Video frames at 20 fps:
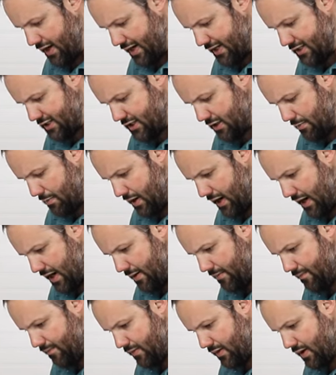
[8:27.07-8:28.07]
it needs to
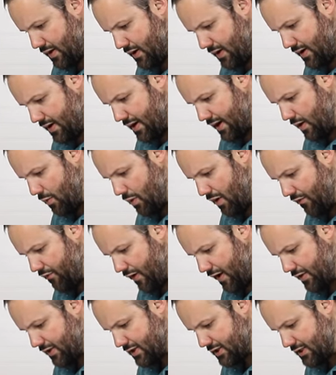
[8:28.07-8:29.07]
be. Uh, we
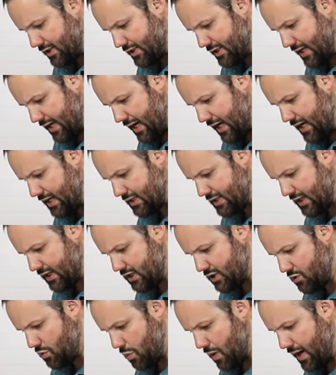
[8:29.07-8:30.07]
found this is the
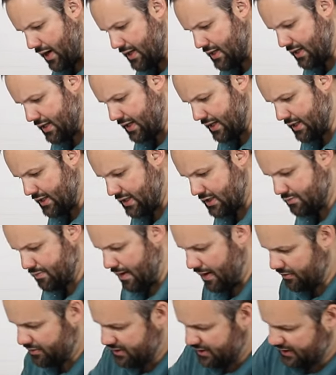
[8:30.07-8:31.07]
easiest way to get these
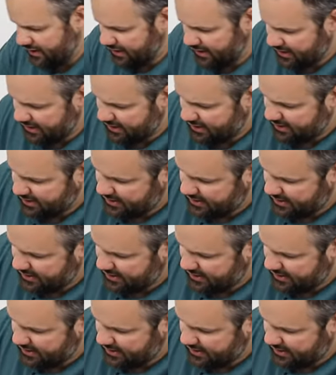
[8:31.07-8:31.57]
mounting